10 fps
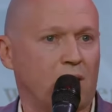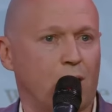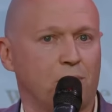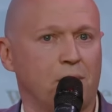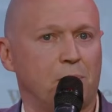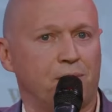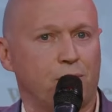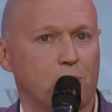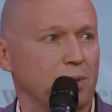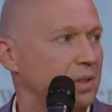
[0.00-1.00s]
how they
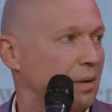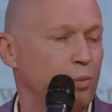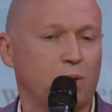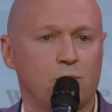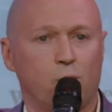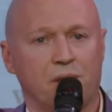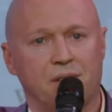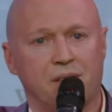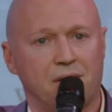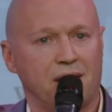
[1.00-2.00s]
perform their time, what, what
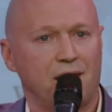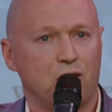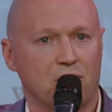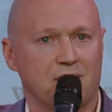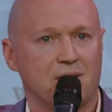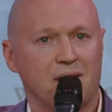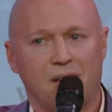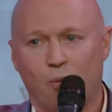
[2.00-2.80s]
are their ages,